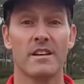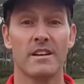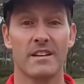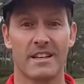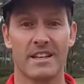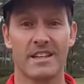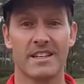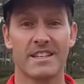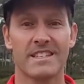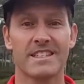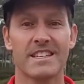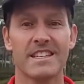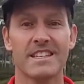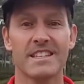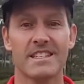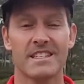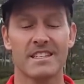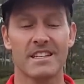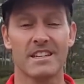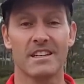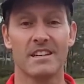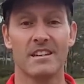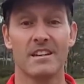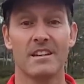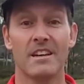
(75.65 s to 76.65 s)

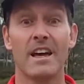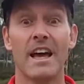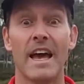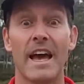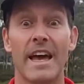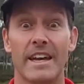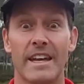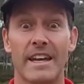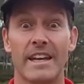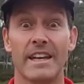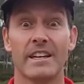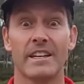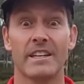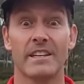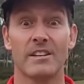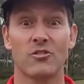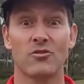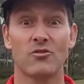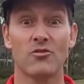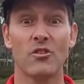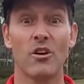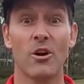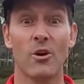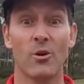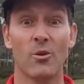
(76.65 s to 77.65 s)
consistent, and in
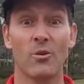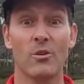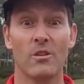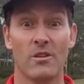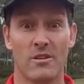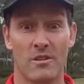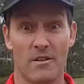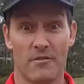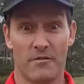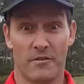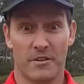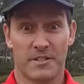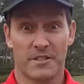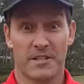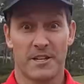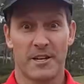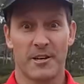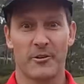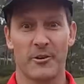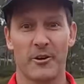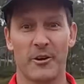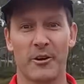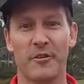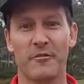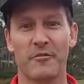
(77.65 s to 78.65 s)
control of this
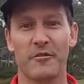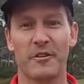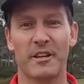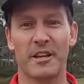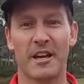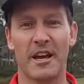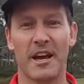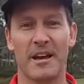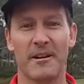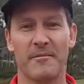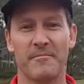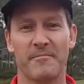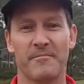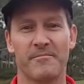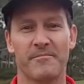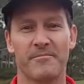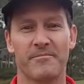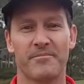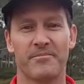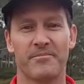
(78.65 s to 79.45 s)
area of your game.